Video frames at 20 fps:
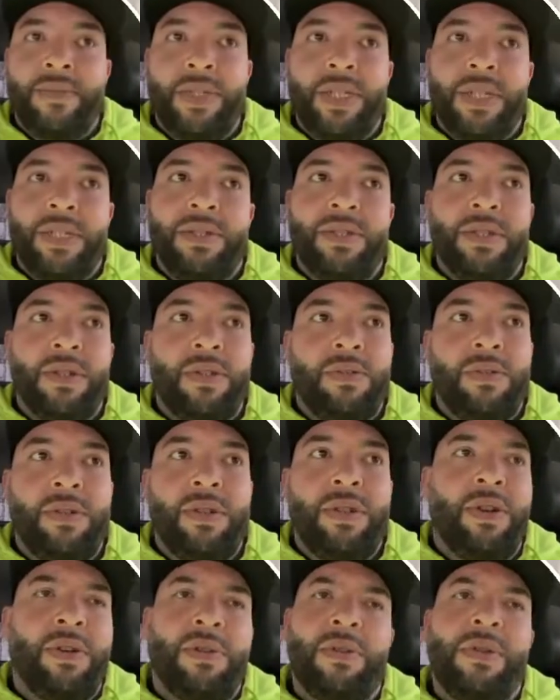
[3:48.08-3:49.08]
So,
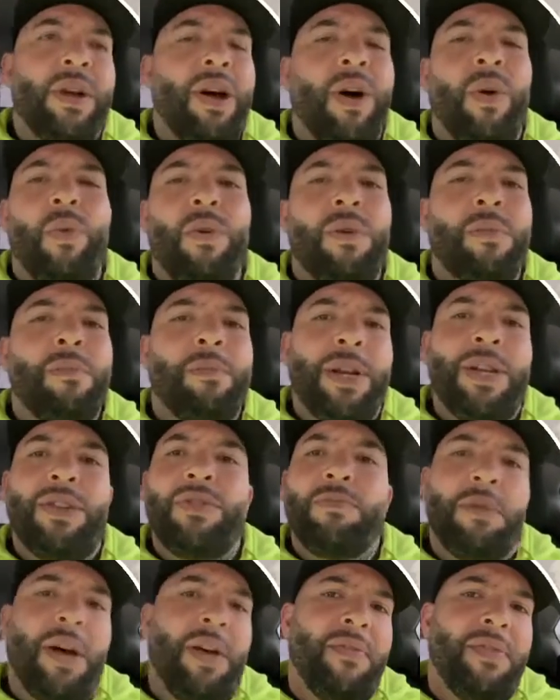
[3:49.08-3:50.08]
a 1
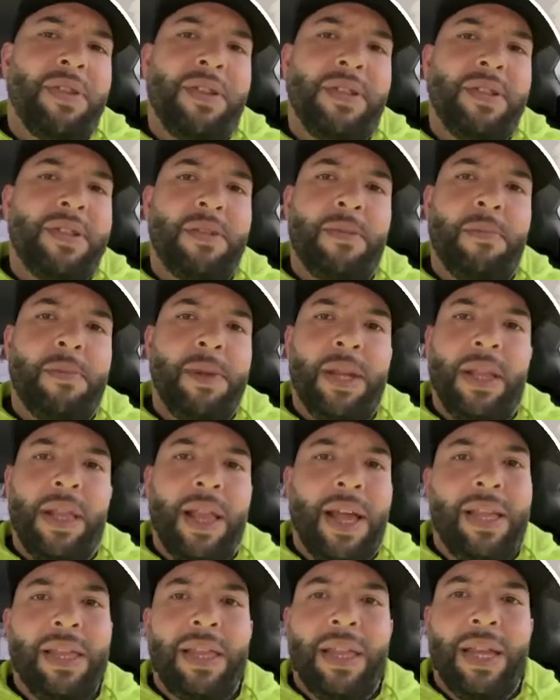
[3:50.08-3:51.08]
bedroom obviously is going to be a
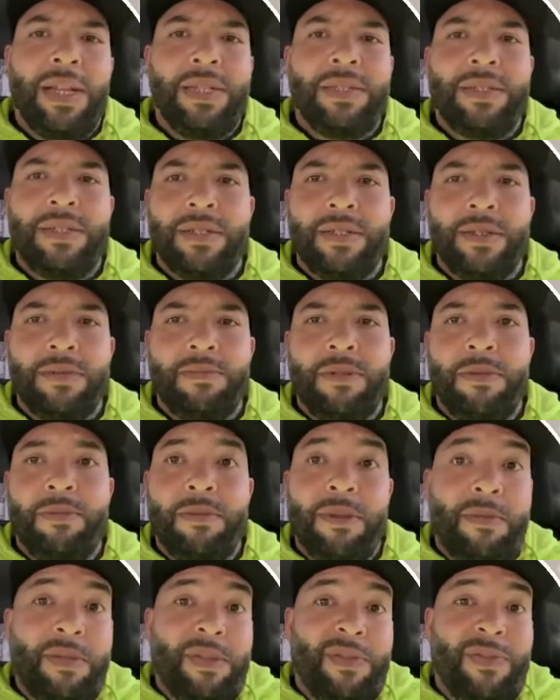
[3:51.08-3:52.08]
lot less. It's going to be
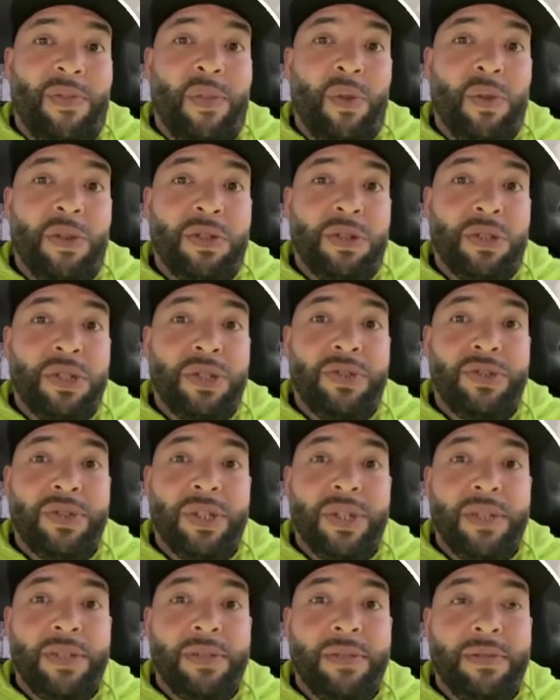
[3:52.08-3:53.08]
maybe
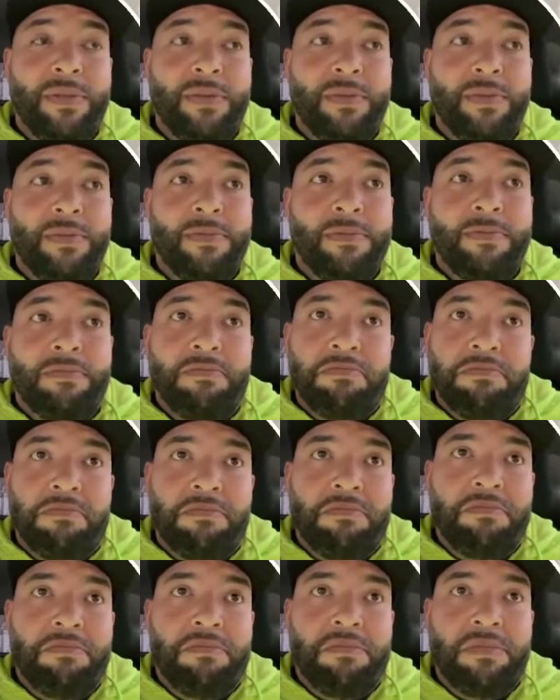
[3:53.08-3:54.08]
400,
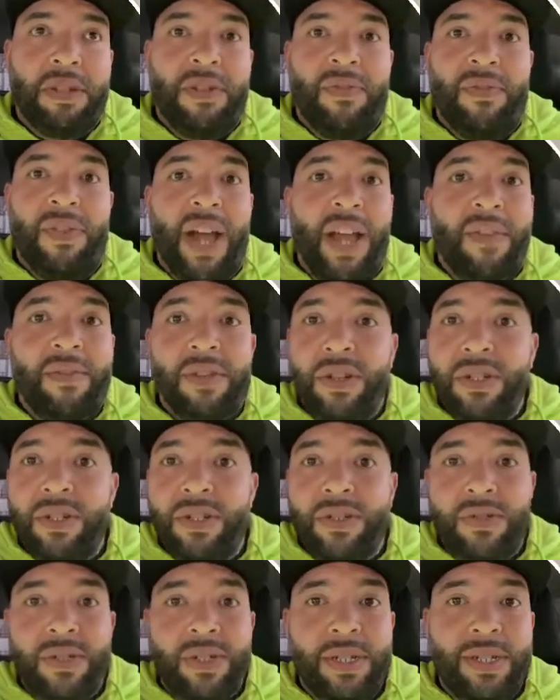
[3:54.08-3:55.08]

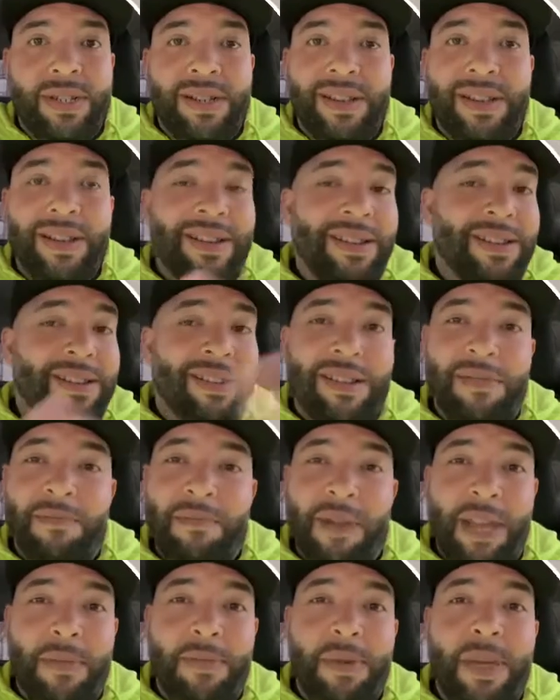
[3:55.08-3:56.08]
500,
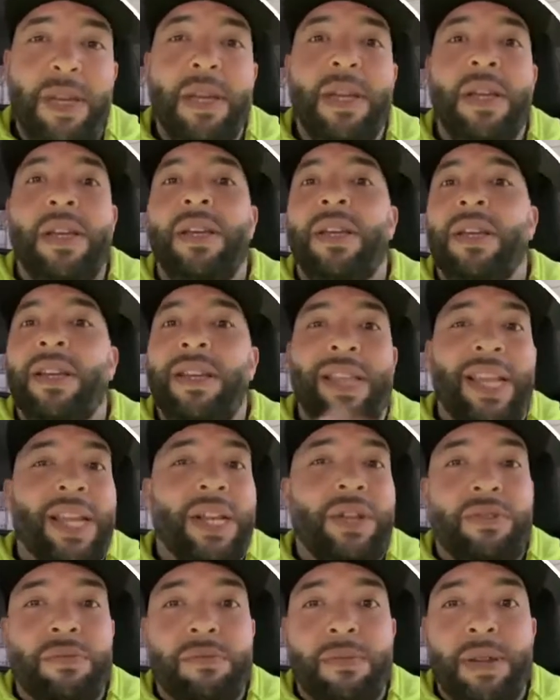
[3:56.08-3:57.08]
maybe. An
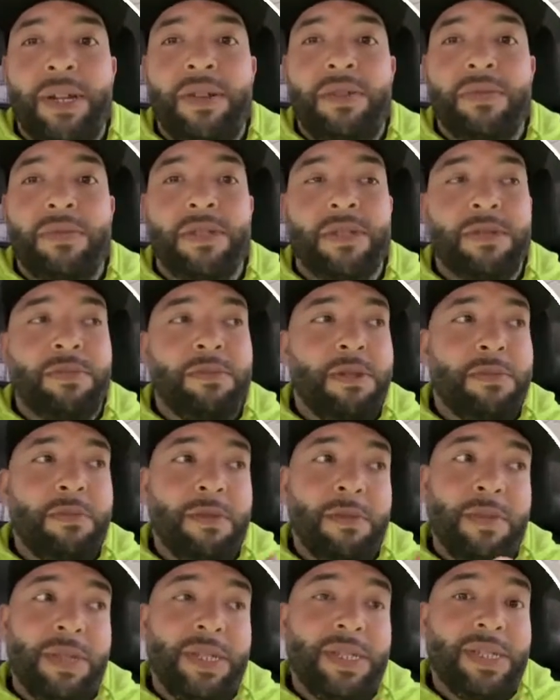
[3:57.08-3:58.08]
extra bedroom is going to be
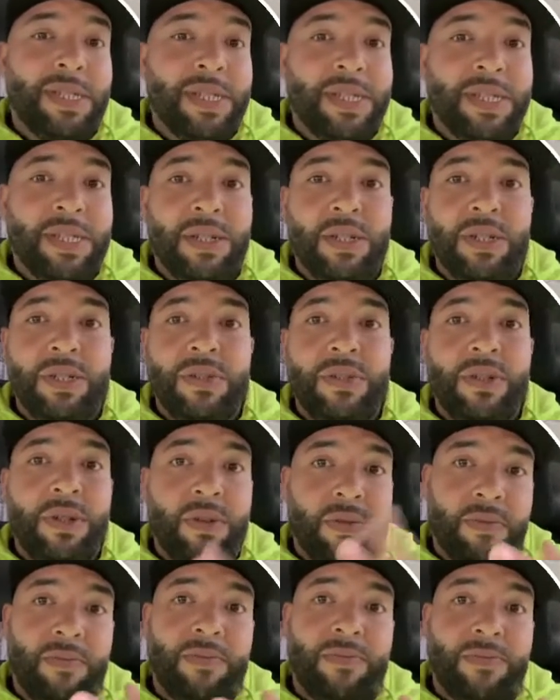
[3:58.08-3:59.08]
maybe
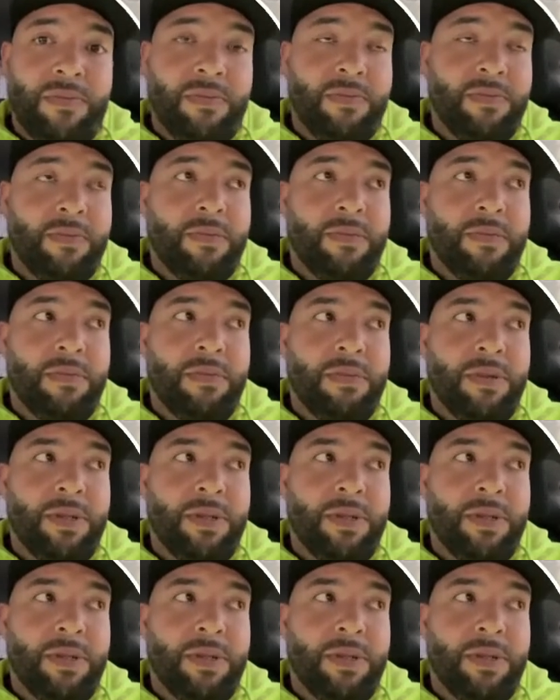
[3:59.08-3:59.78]
600, a